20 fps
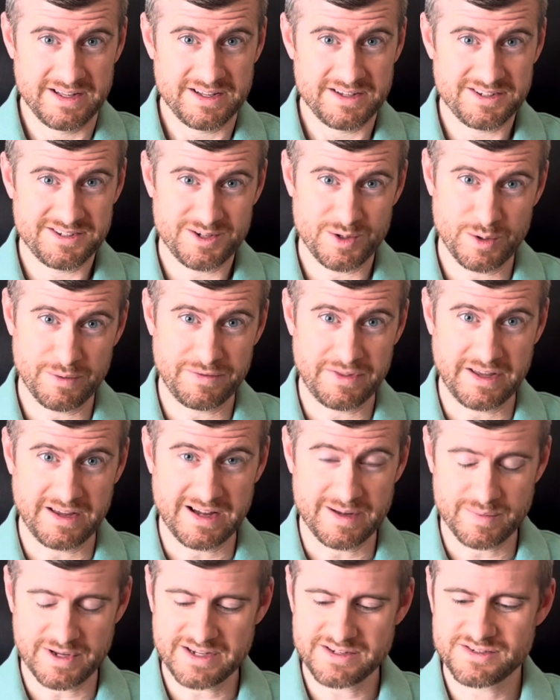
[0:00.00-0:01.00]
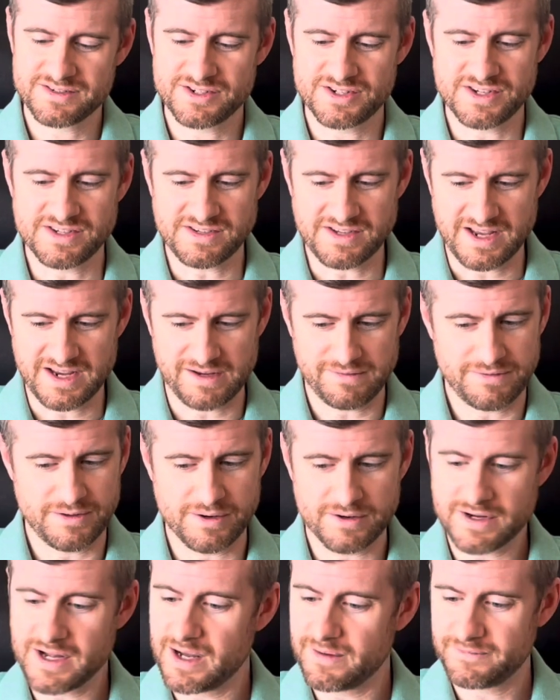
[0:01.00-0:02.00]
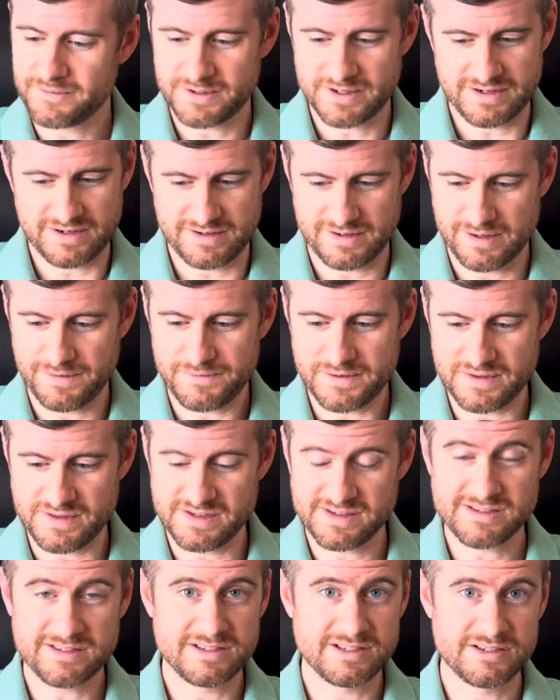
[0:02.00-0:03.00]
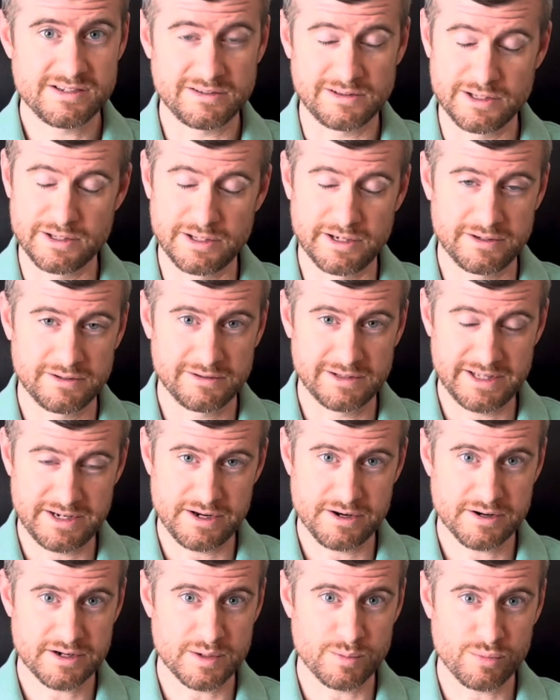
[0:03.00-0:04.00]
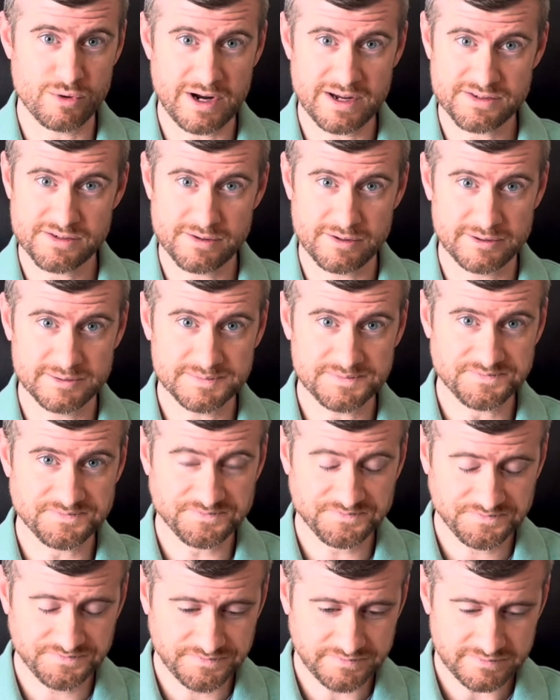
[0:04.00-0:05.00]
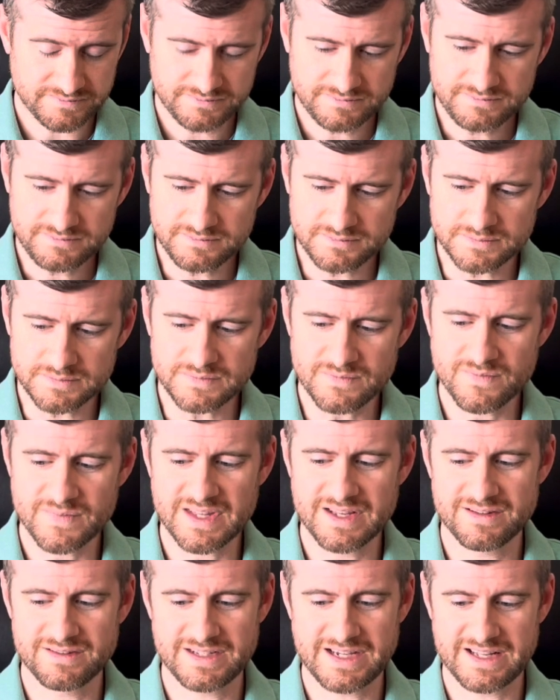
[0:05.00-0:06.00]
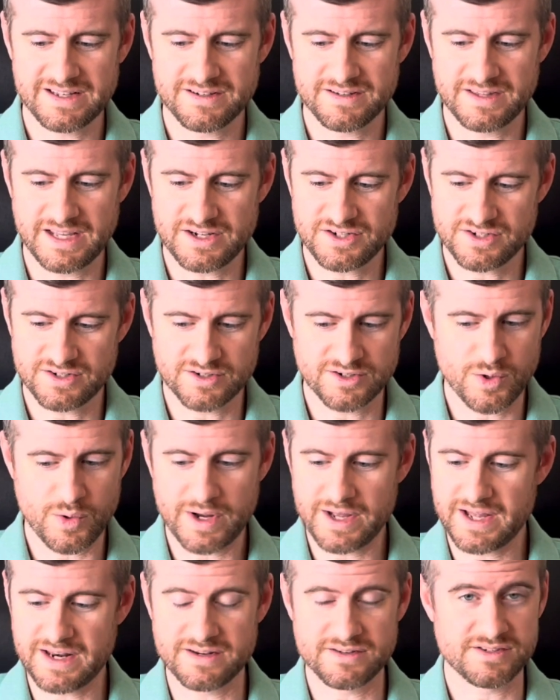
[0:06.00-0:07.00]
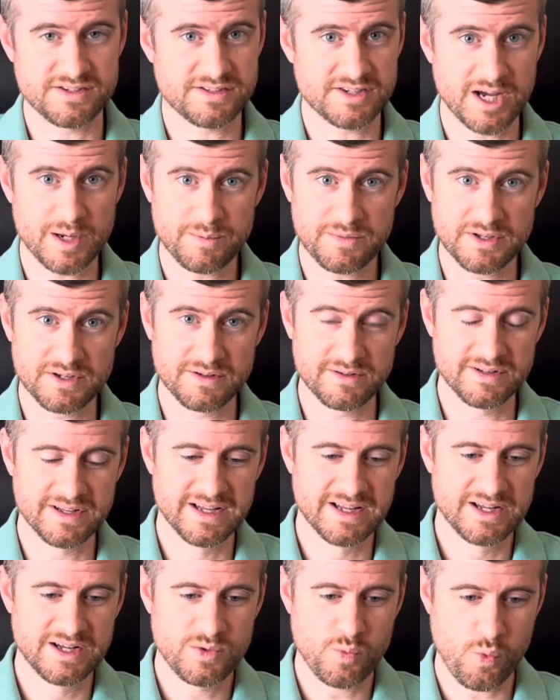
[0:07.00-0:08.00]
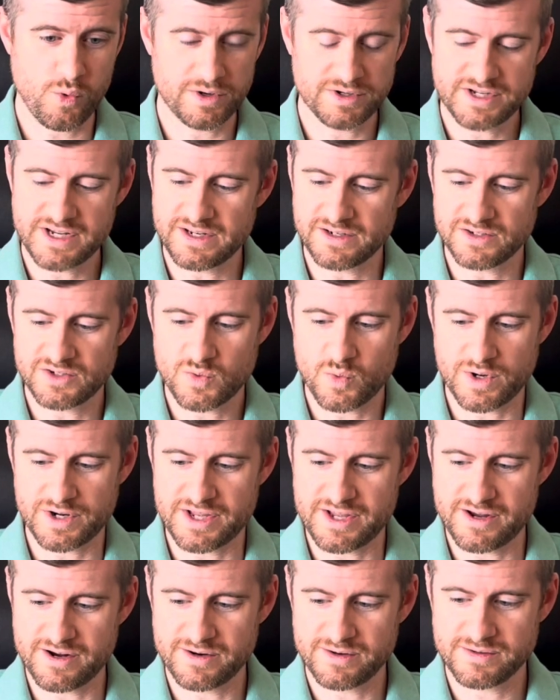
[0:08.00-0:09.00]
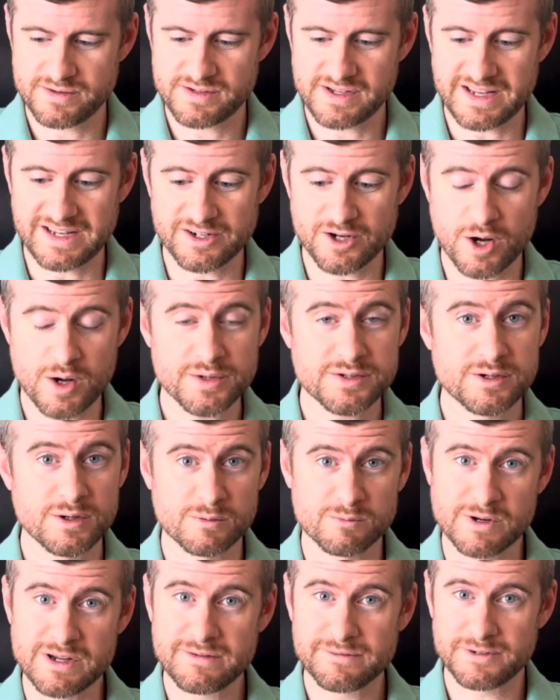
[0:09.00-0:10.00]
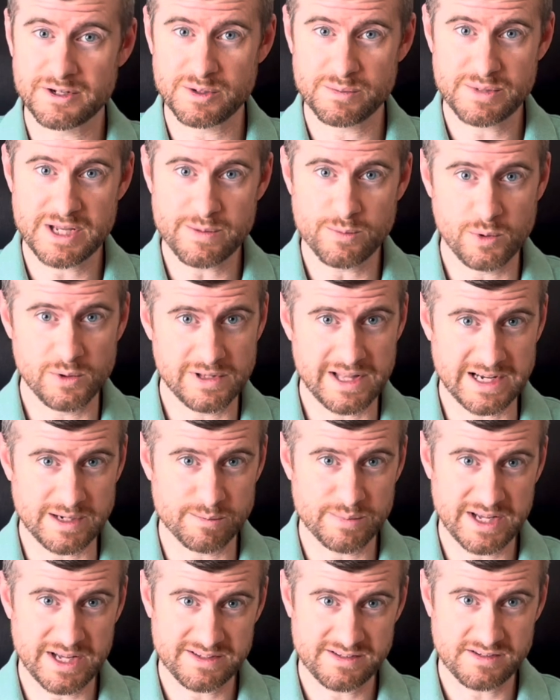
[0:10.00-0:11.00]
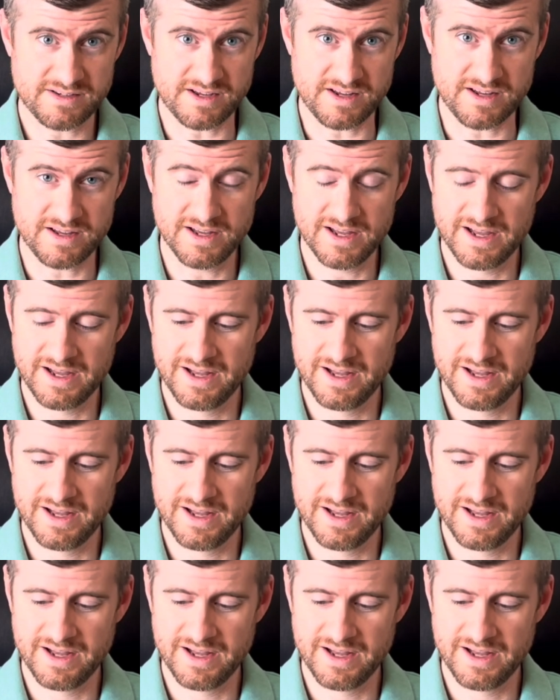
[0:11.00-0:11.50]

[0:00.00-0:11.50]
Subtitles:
So I guess she's saying if they're confident enough in this linear compressor, that they should go ahead and just up the warranty to 20 years and also refund people like Betsy